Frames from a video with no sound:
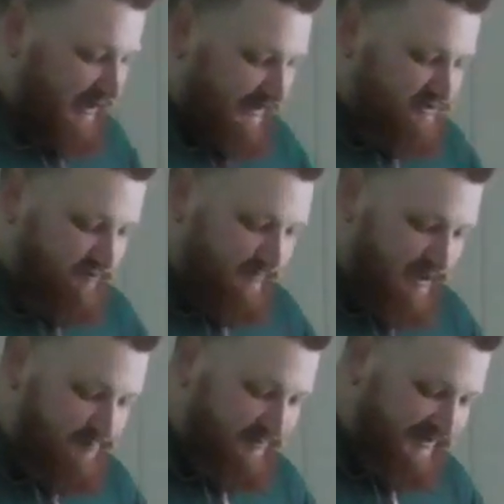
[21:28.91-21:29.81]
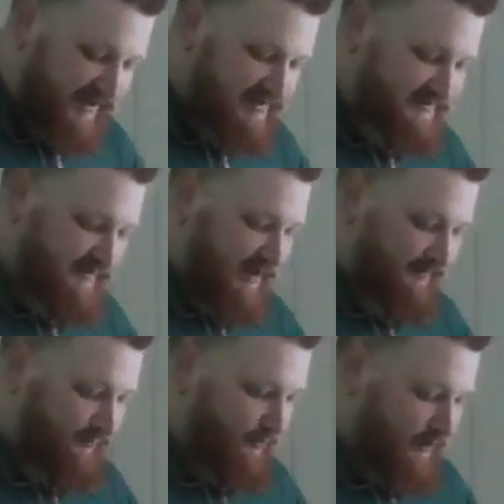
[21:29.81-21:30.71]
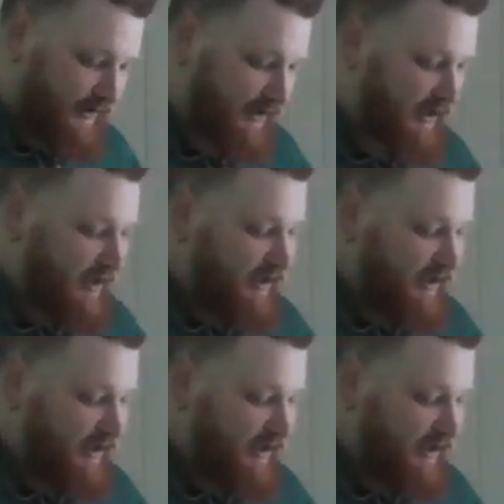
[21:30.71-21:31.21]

and to make plain to everyone